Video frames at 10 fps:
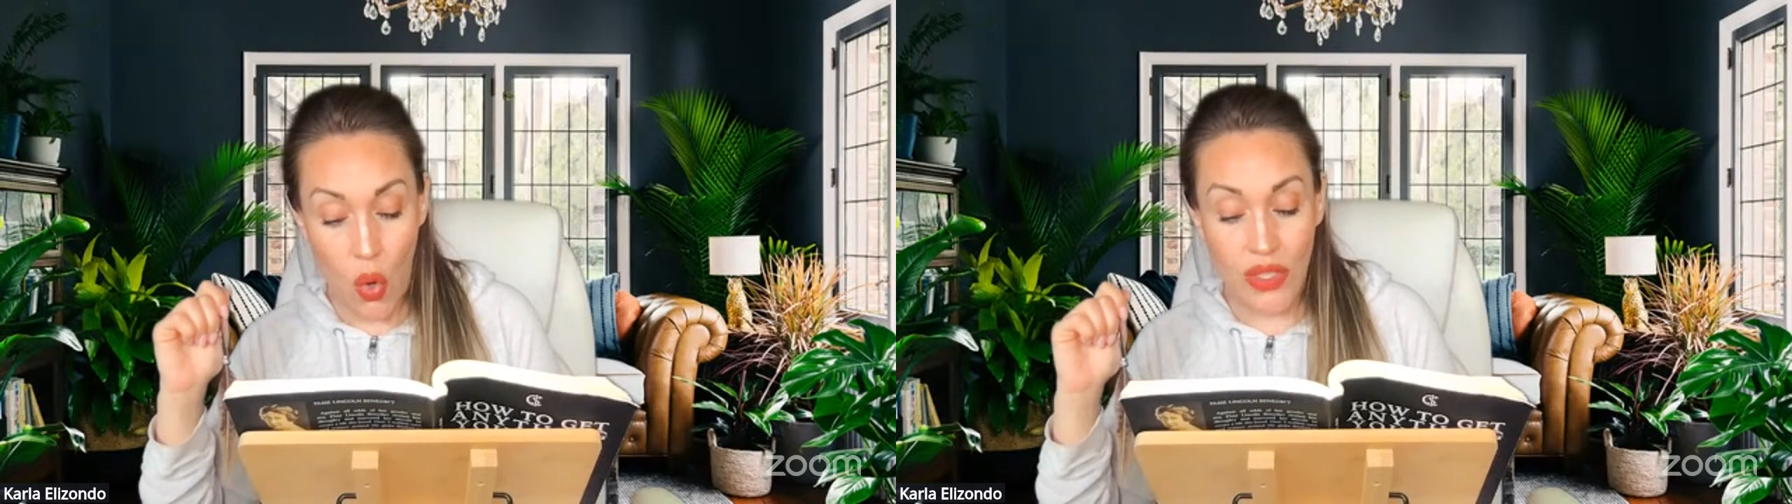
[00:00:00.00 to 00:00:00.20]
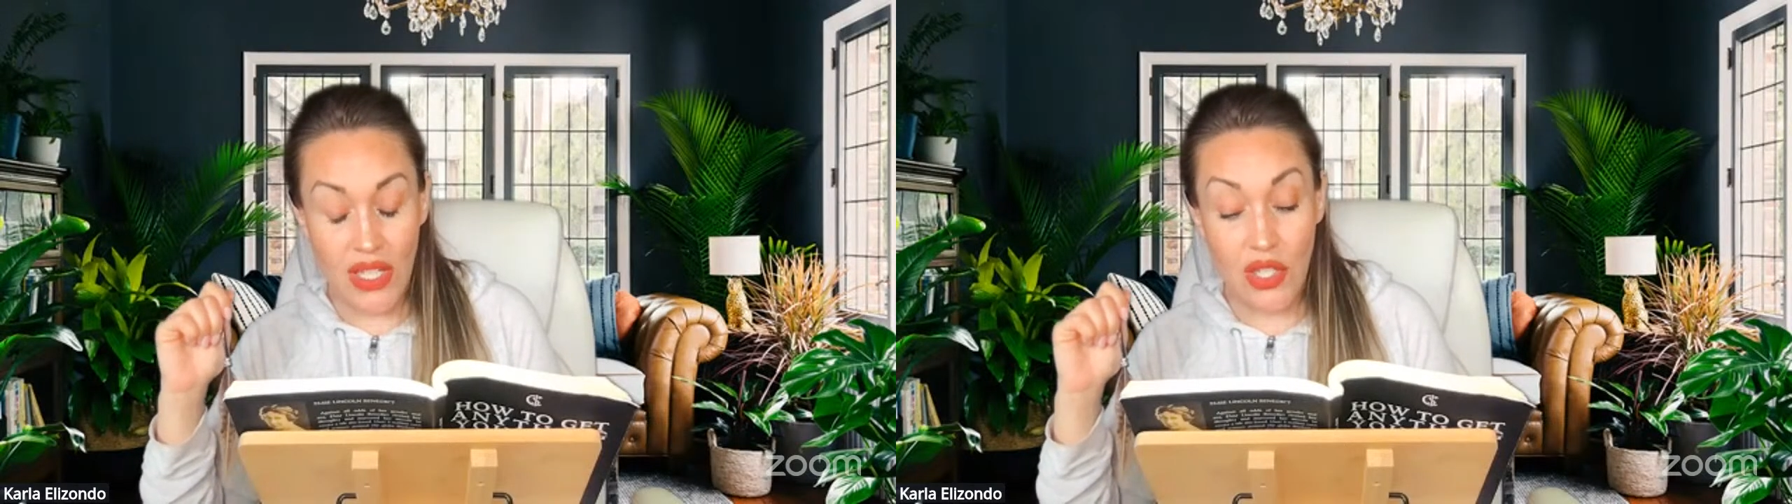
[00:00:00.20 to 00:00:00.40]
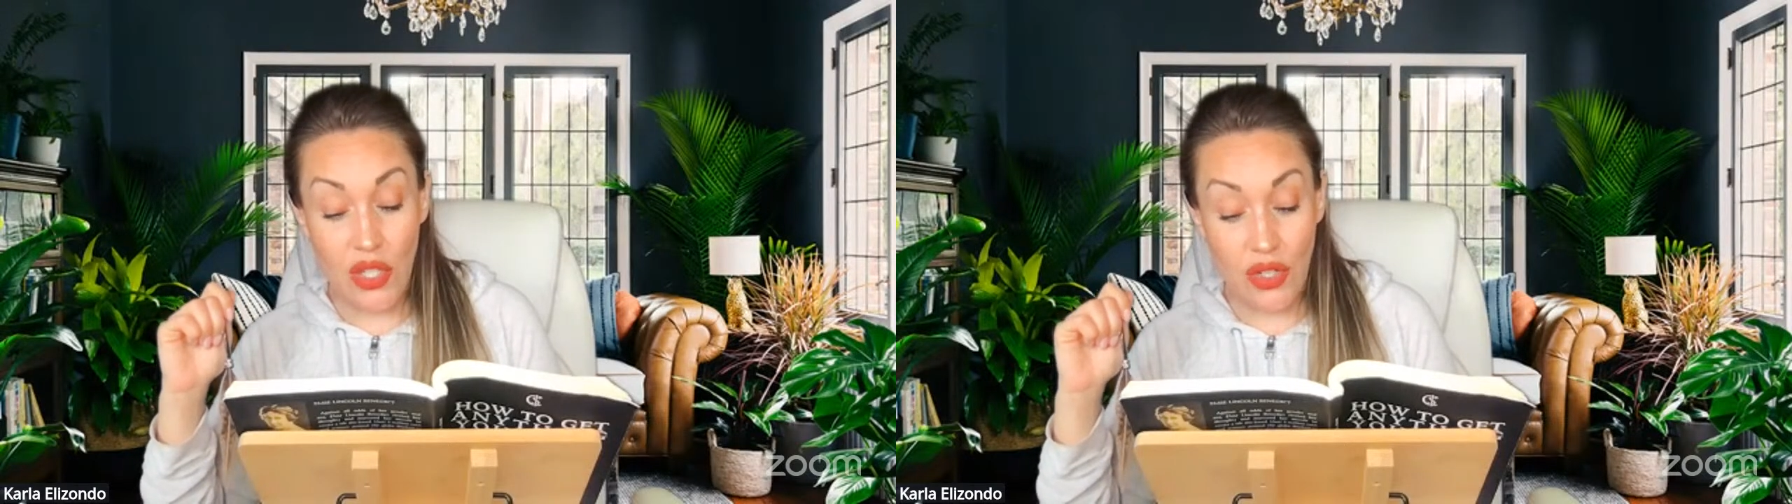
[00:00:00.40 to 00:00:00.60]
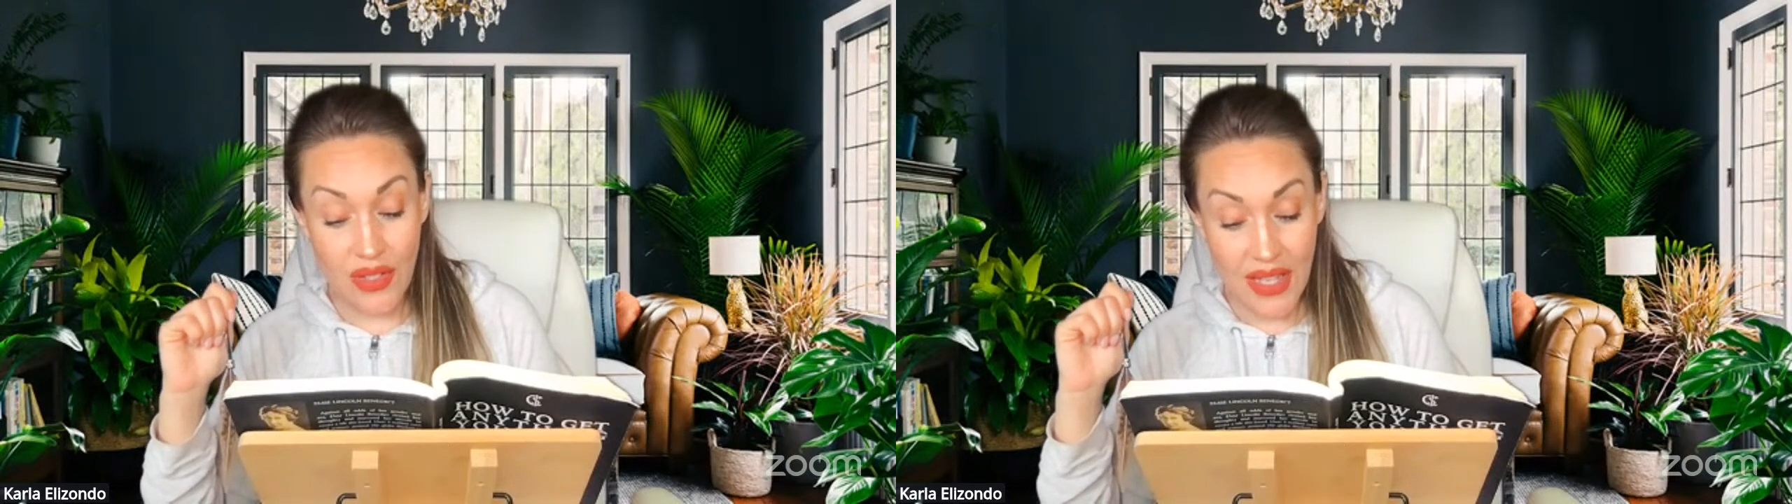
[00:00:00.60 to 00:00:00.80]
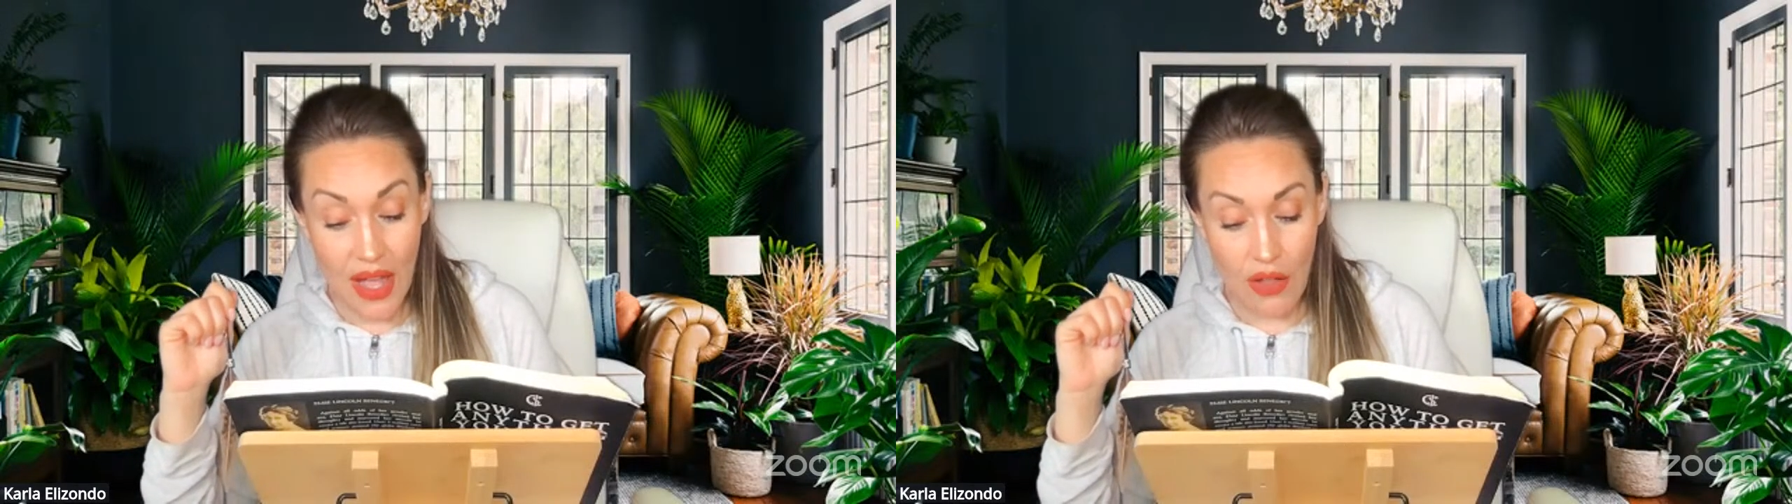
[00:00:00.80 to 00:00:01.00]
only to
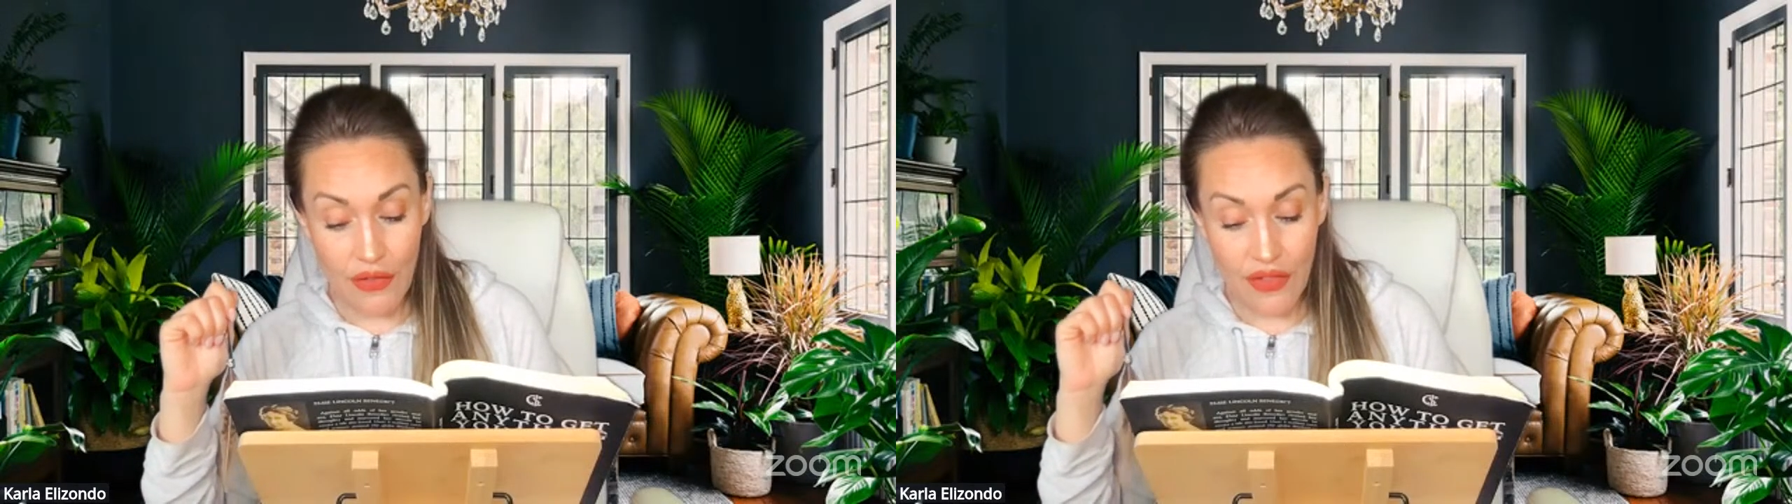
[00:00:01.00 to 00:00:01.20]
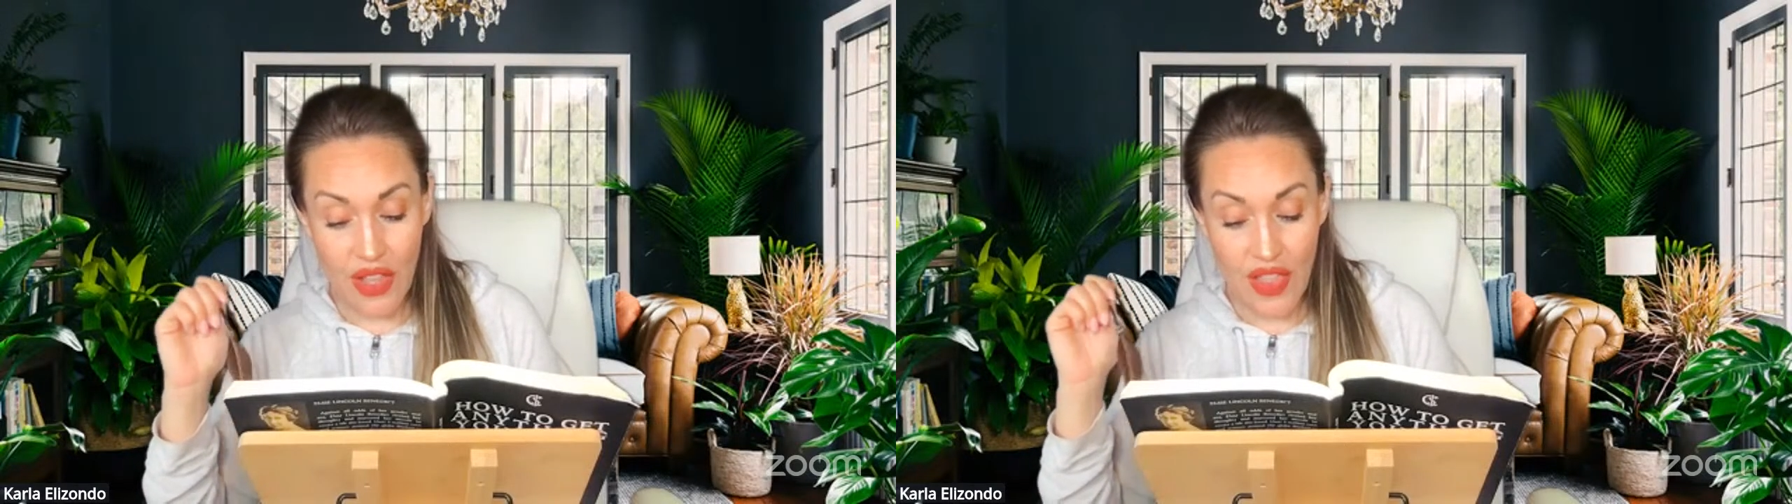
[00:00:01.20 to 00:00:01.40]
yourself.